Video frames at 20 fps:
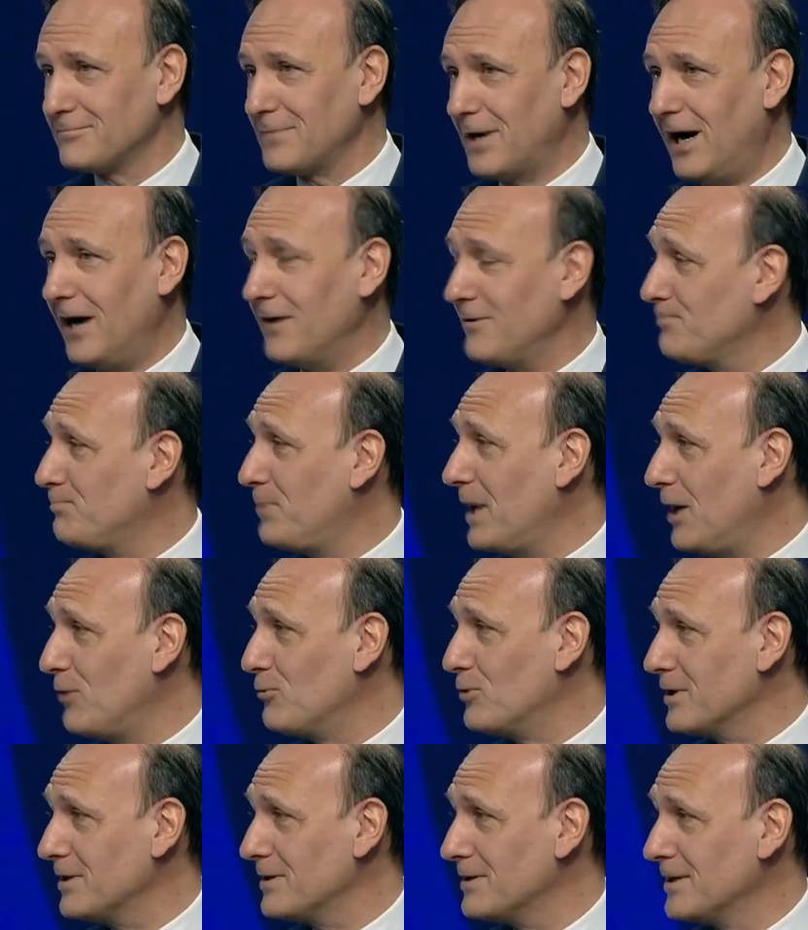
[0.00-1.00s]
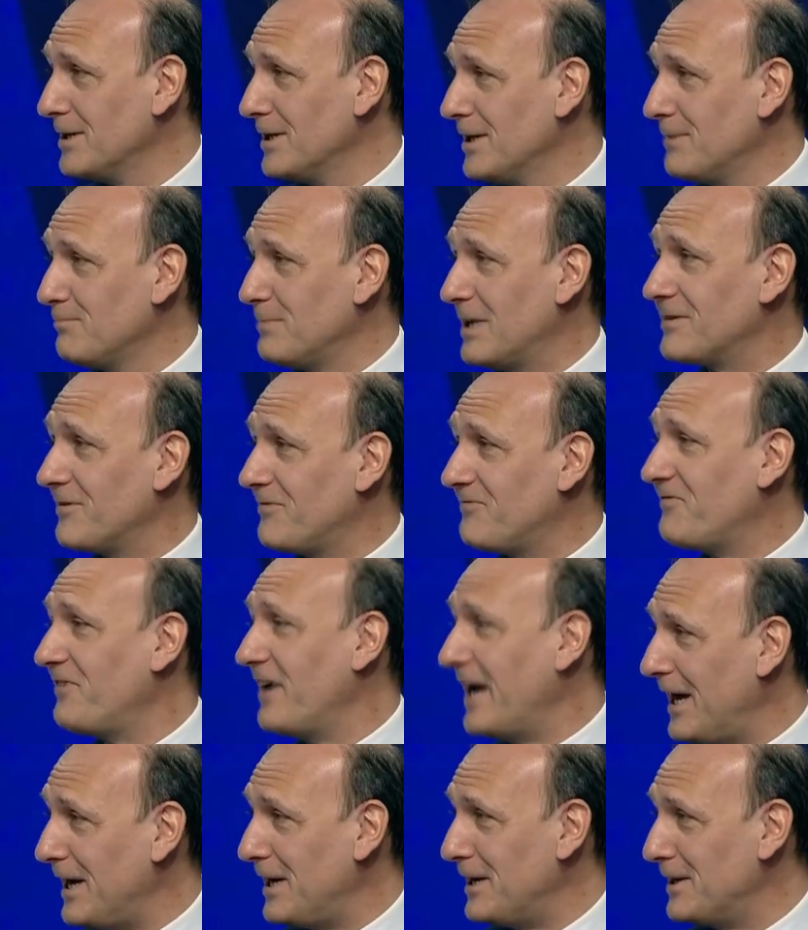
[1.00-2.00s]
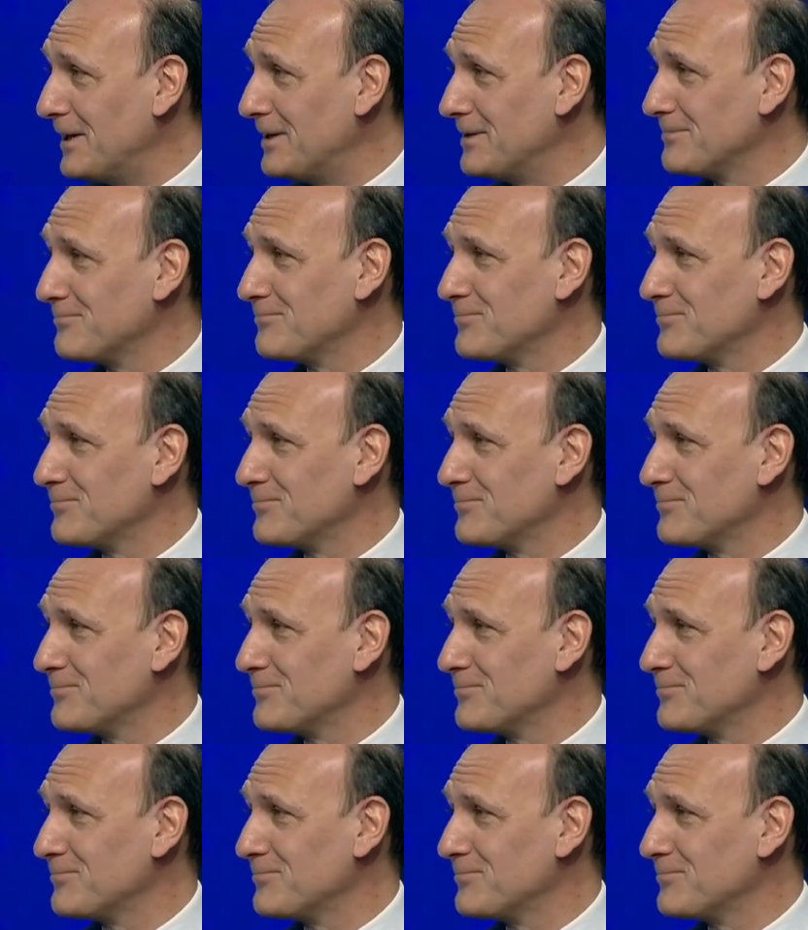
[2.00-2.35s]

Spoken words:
are in power, but they fail